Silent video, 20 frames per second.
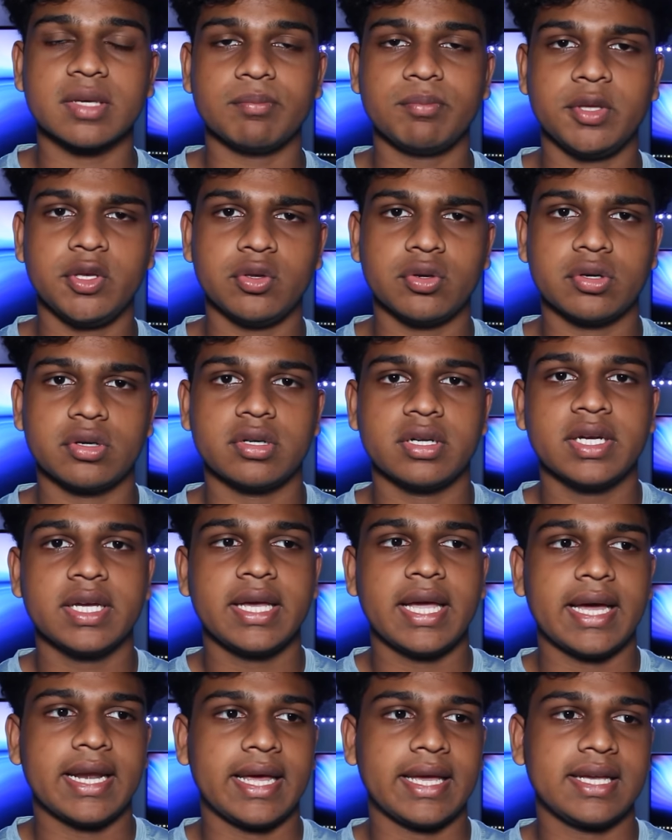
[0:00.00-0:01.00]
computer
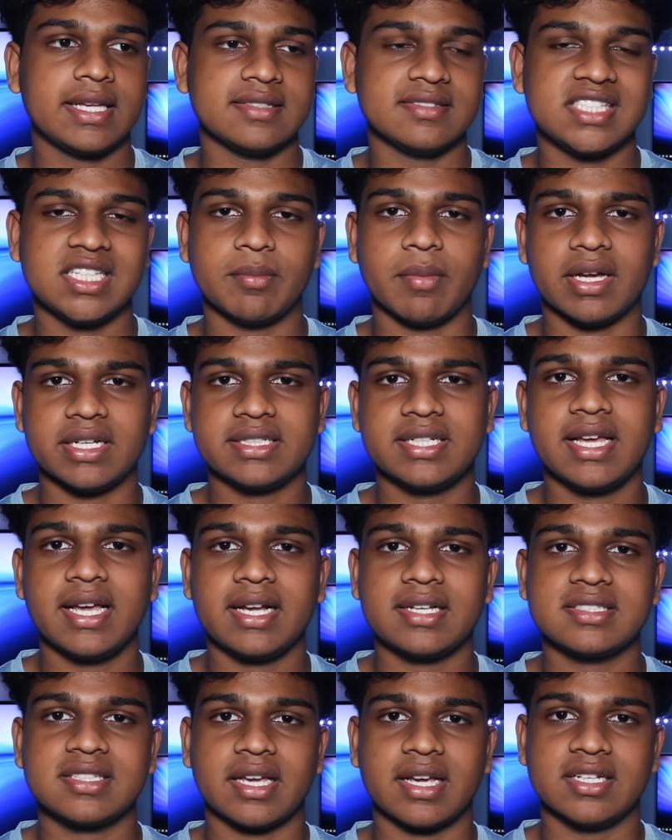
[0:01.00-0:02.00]
and I can see my
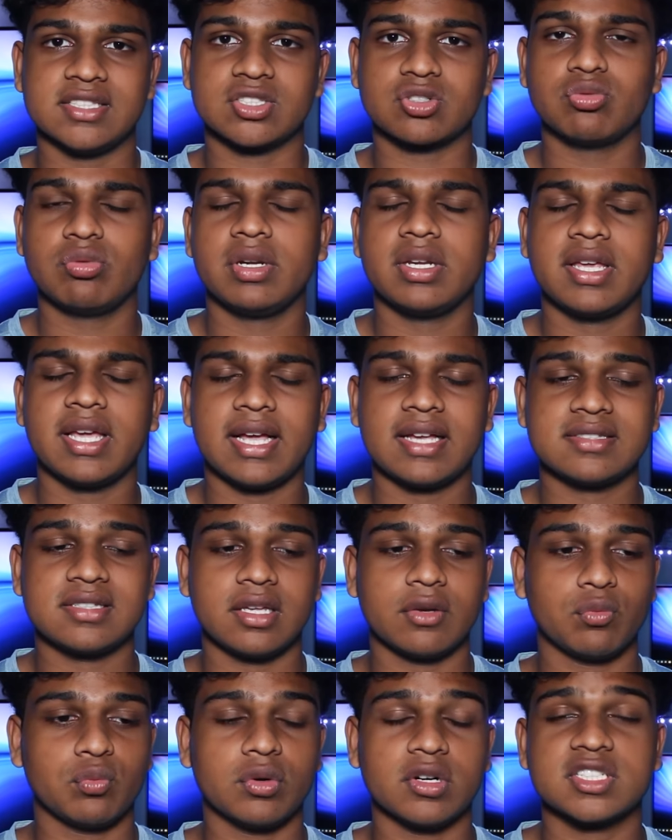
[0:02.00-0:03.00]
text, I can screencast,
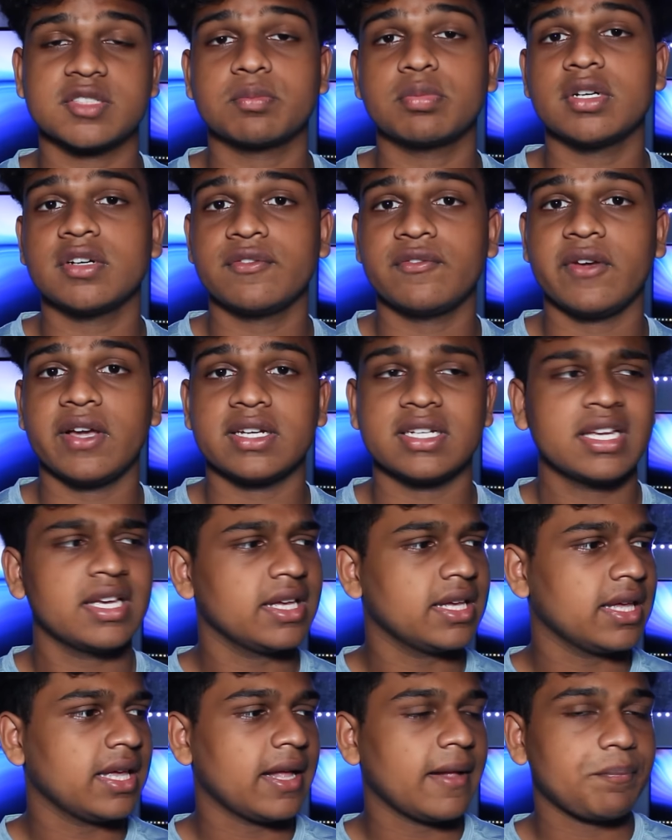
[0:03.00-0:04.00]
it works perfect.
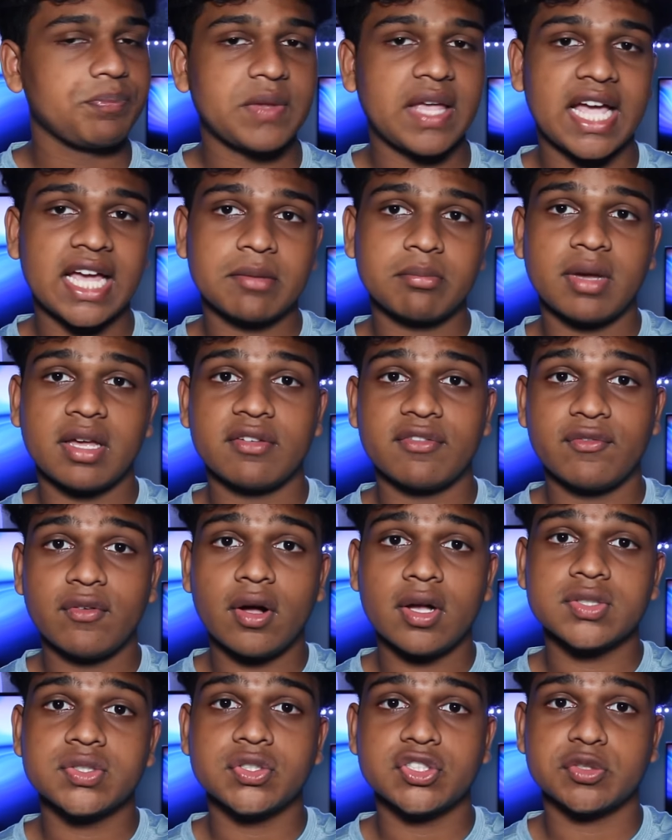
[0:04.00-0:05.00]
And my
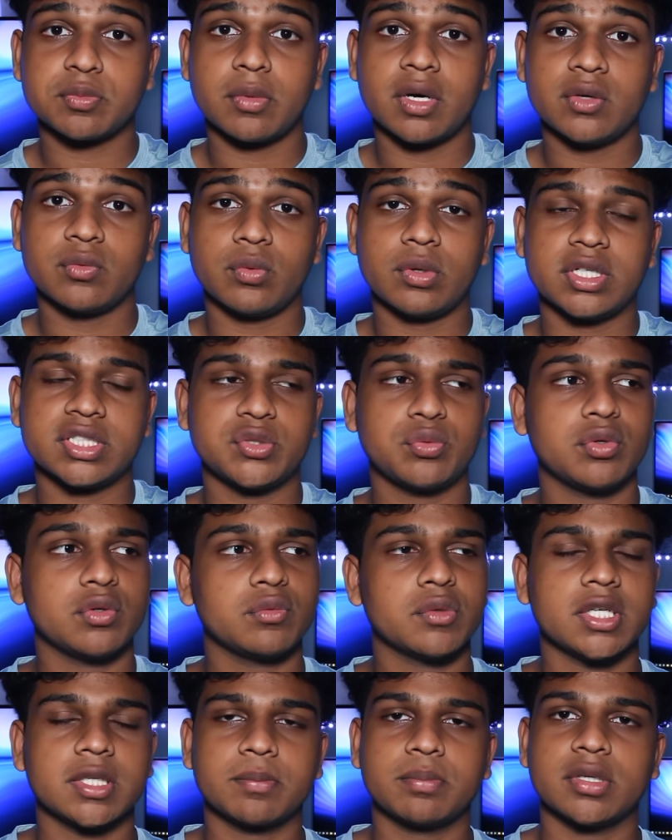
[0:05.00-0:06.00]
Fossil smartwatch will
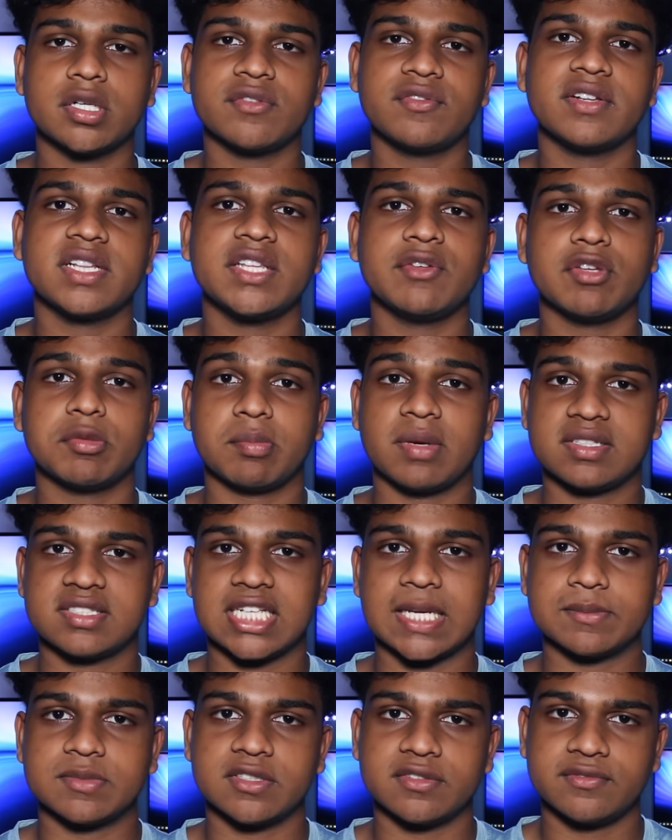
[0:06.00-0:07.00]
work perfectly with my
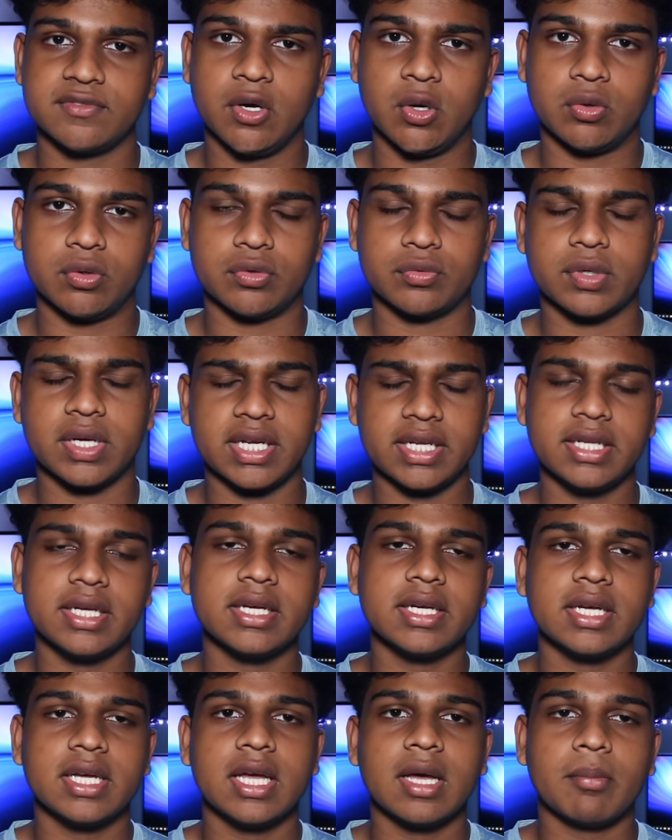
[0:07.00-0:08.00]
Samsung phone, right?
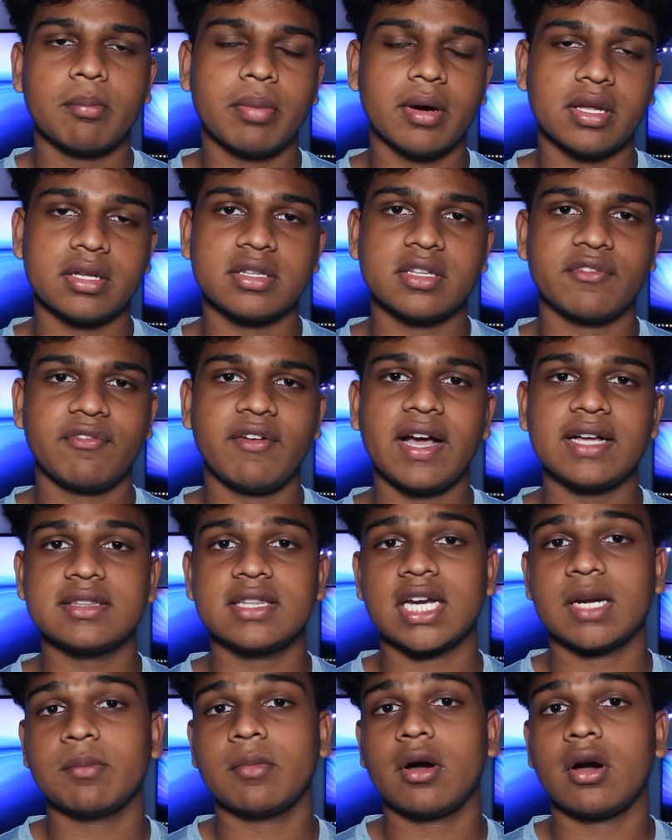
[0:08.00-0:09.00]
But the fact
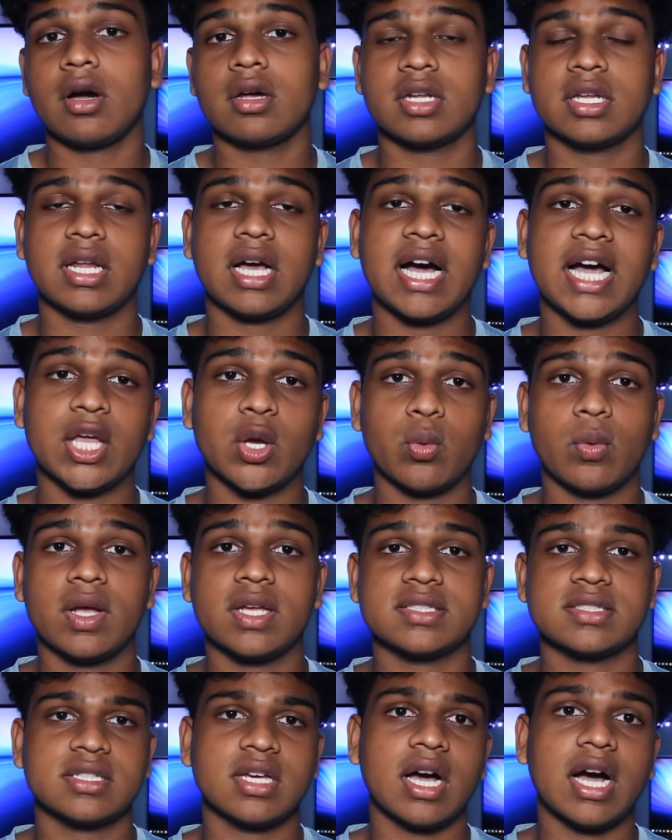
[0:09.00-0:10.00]
that I'm on an
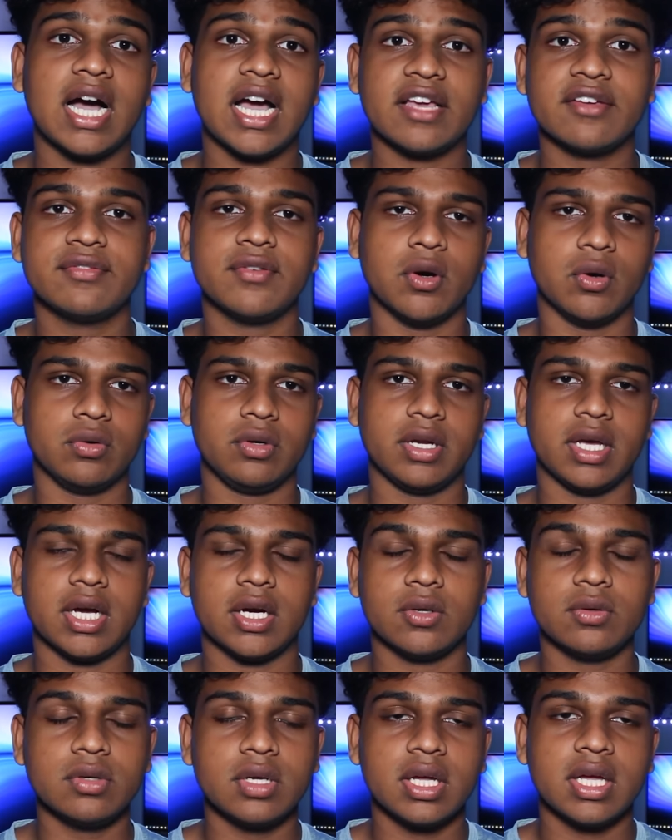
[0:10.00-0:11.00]
iOS iPhone
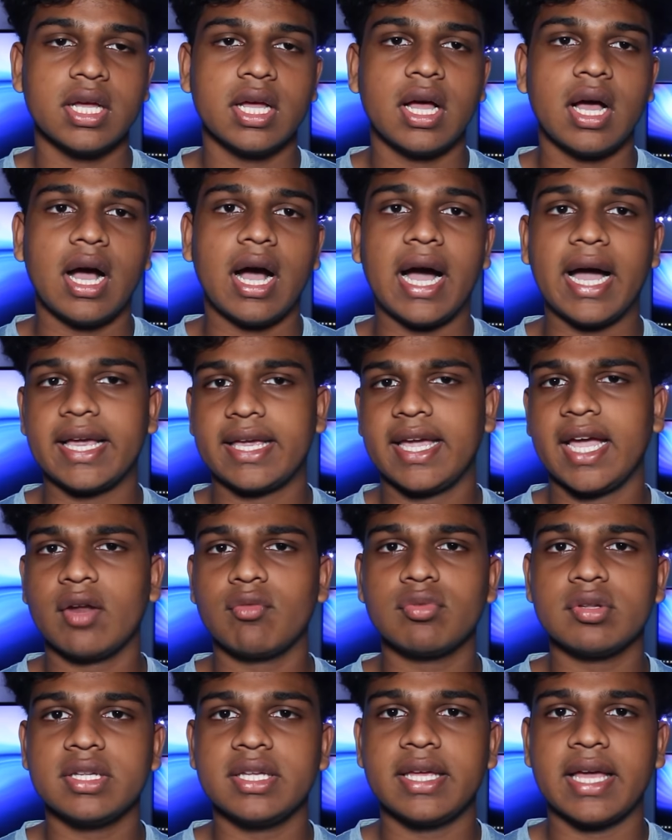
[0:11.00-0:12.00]
now, I
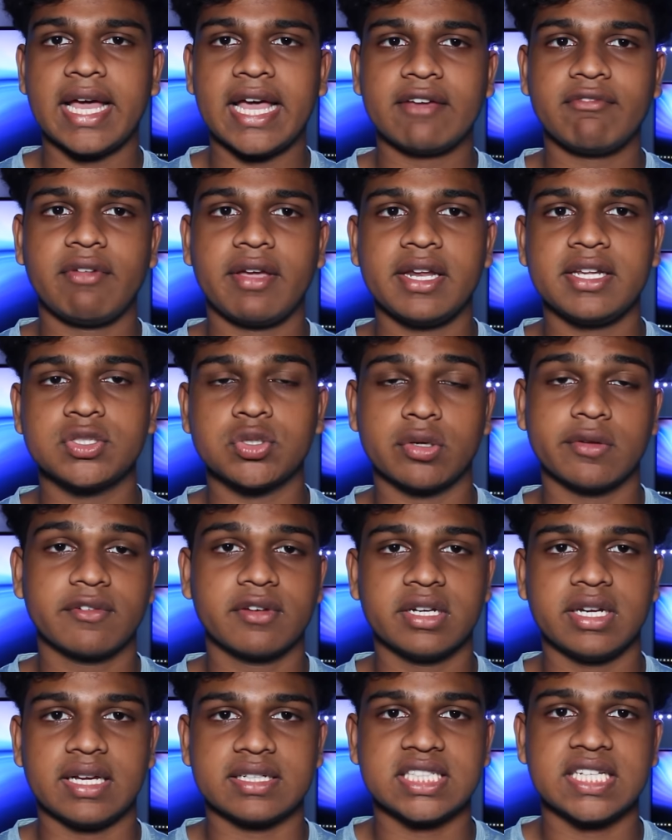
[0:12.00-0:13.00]
can't really have any sort of
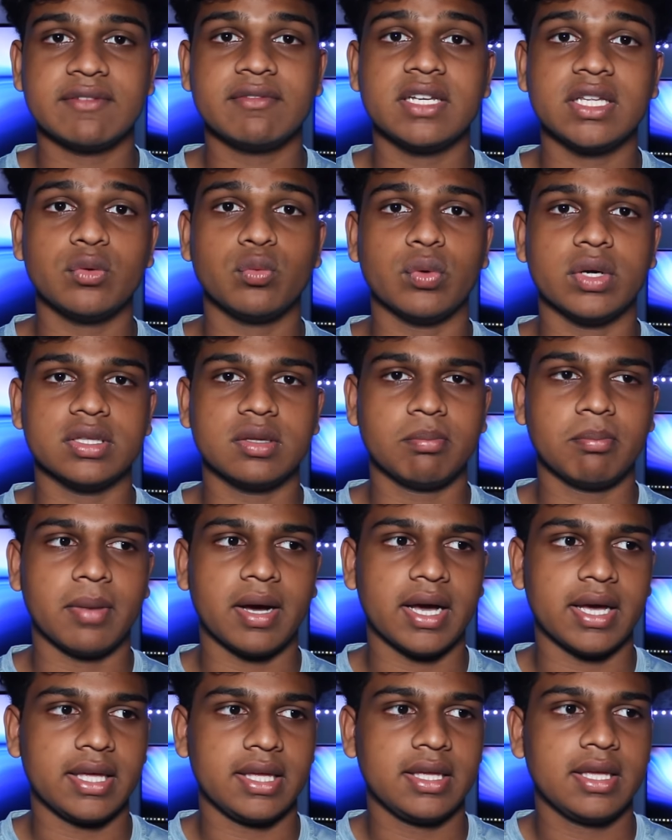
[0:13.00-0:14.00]
connectivity with
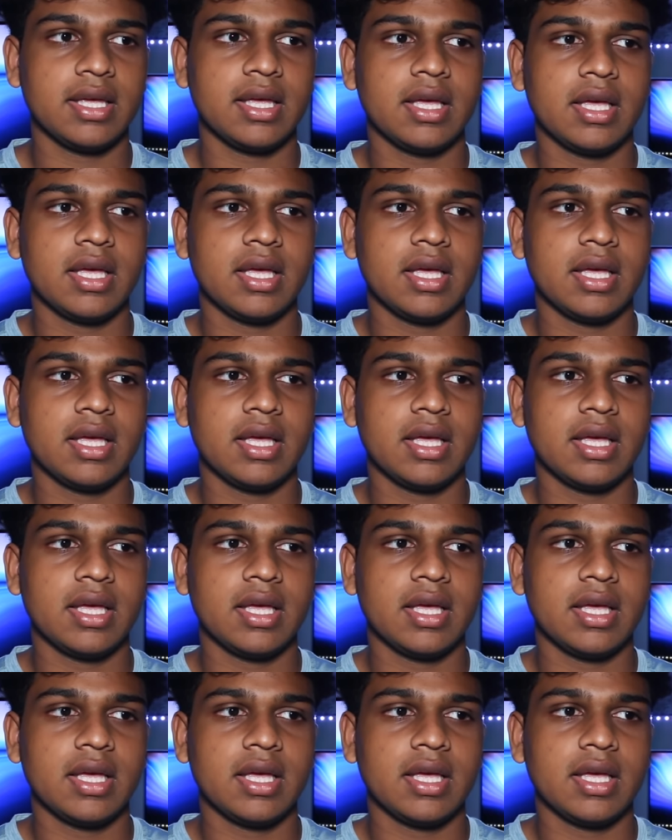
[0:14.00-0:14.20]
my